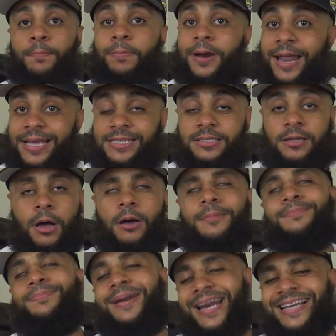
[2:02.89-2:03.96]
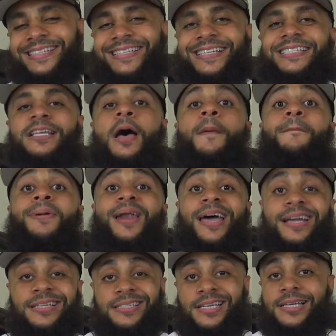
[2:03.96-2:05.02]
plate, um, play tees,
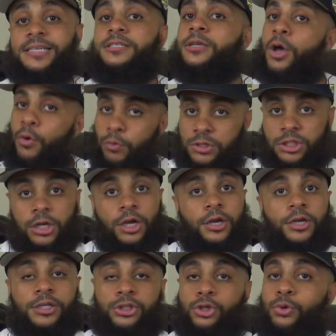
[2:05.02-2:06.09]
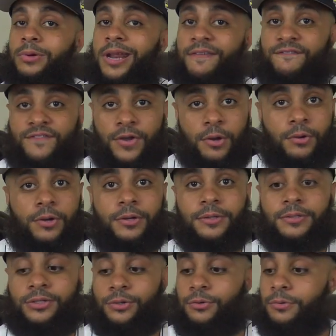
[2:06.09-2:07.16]
plain tees, which look good too and they feel
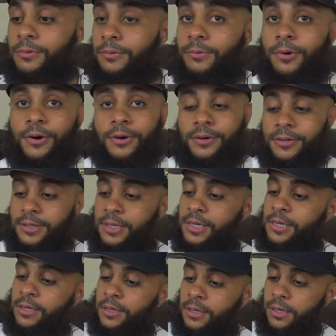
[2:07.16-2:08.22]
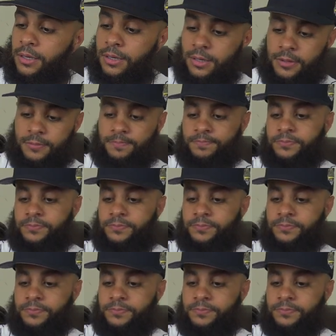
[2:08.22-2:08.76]
good too. Word. Uh,